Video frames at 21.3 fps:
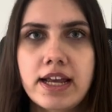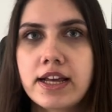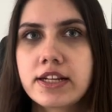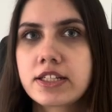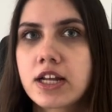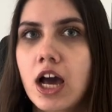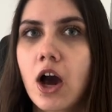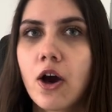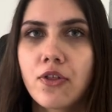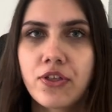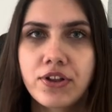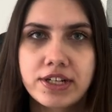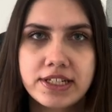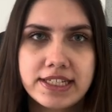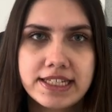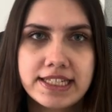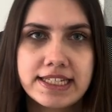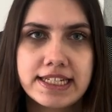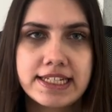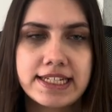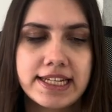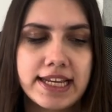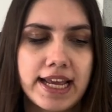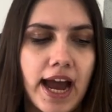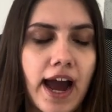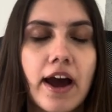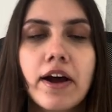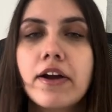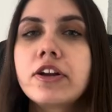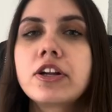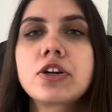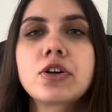and authenticity
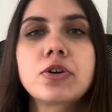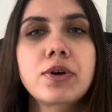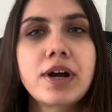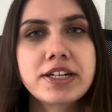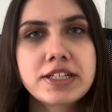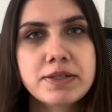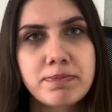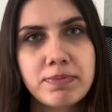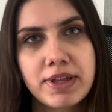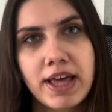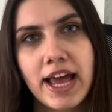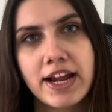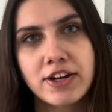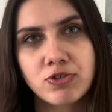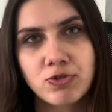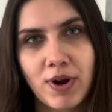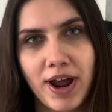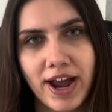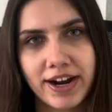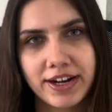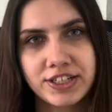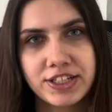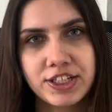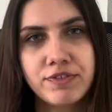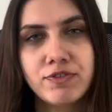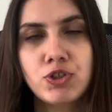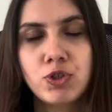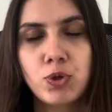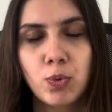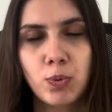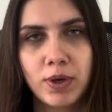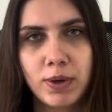are incredibly attractive
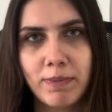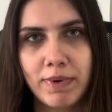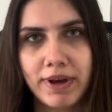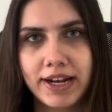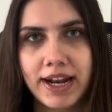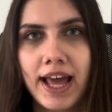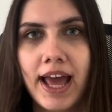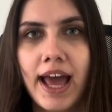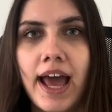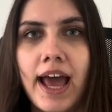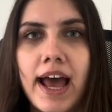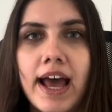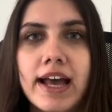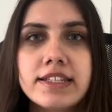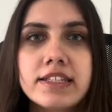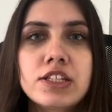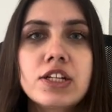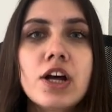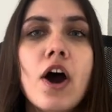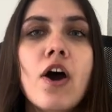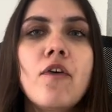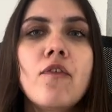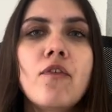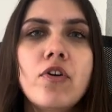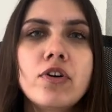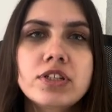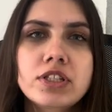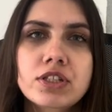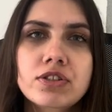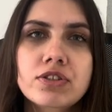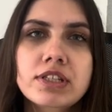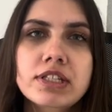to women as it
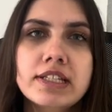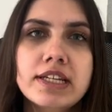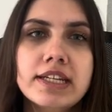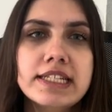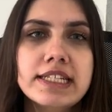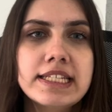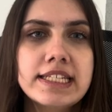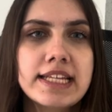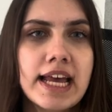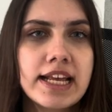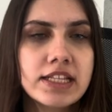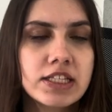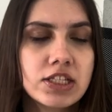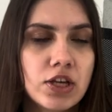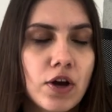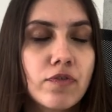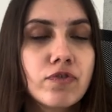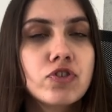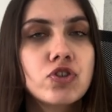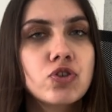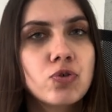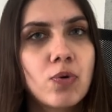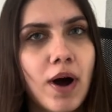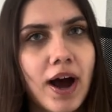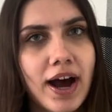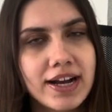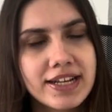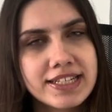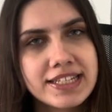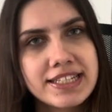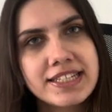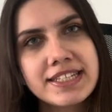fosters a sense of
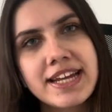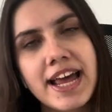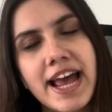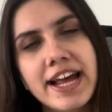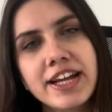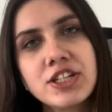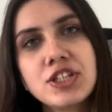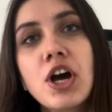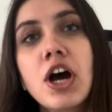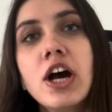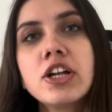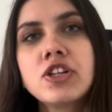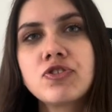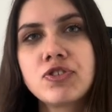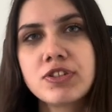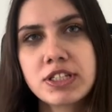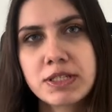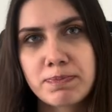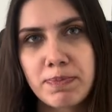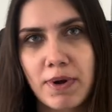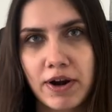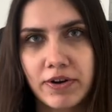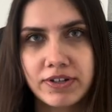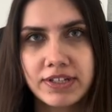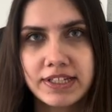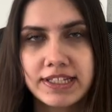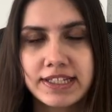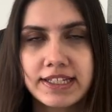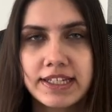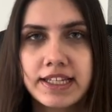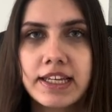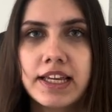trust and
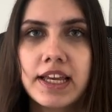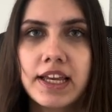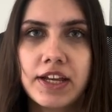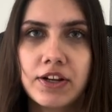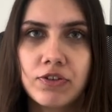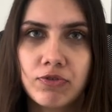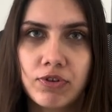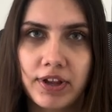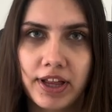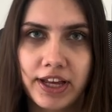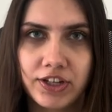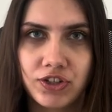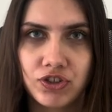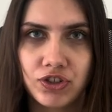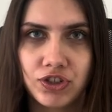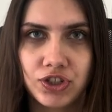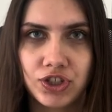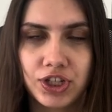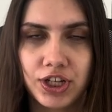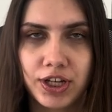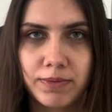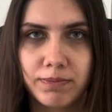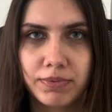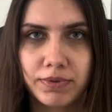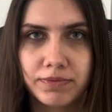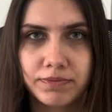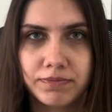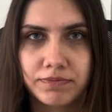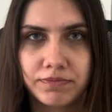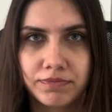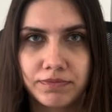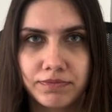transparency in relationship.
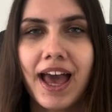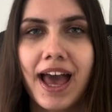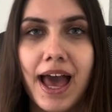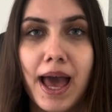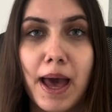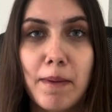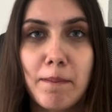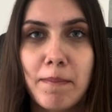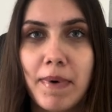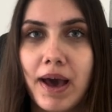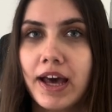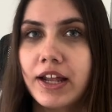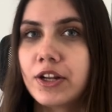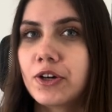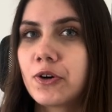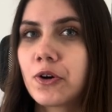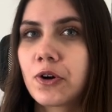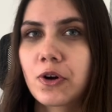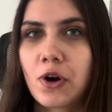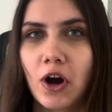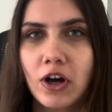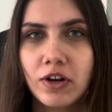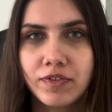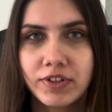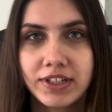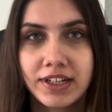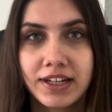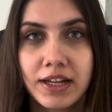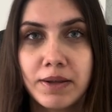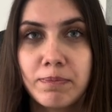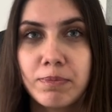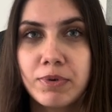A man who
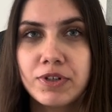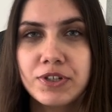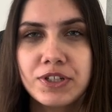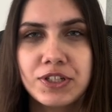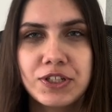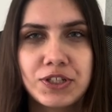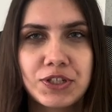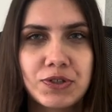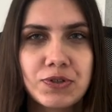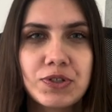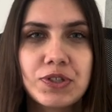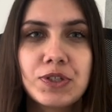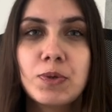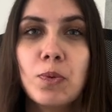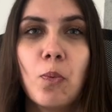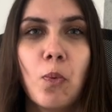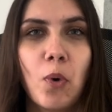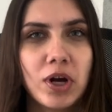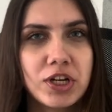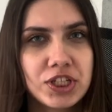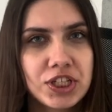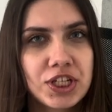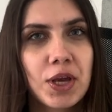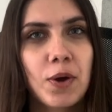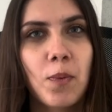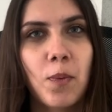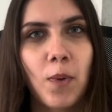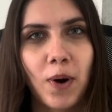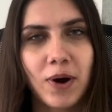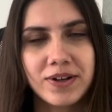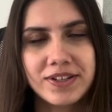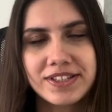confidently pursues what he
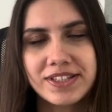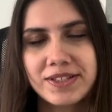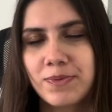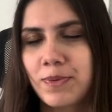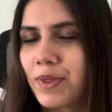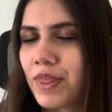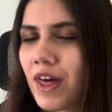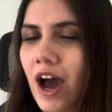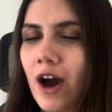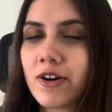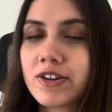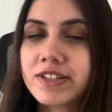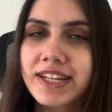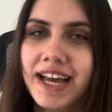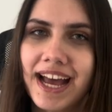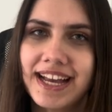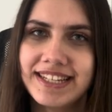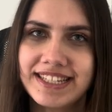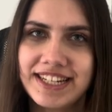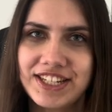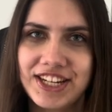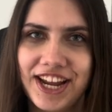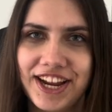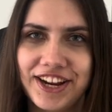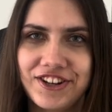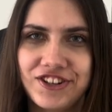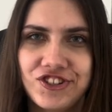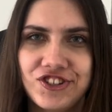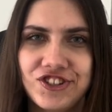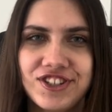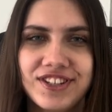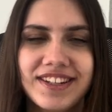wants without
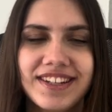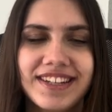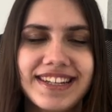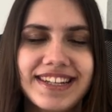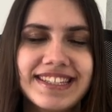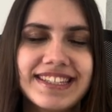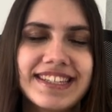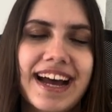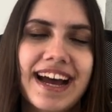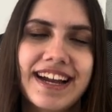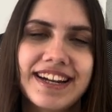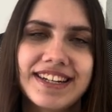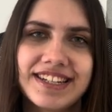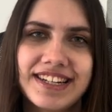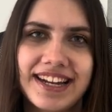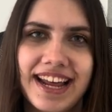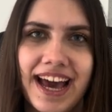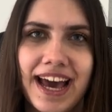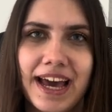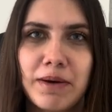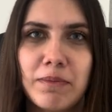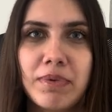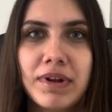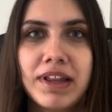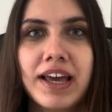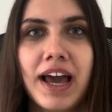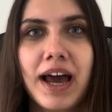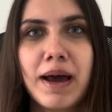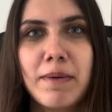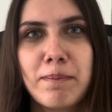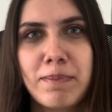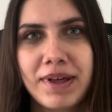hesitation is undeniably
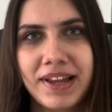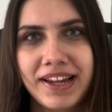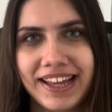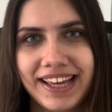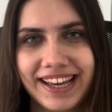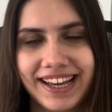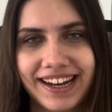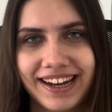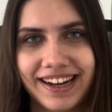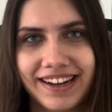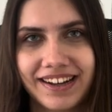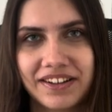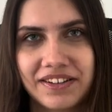appealing.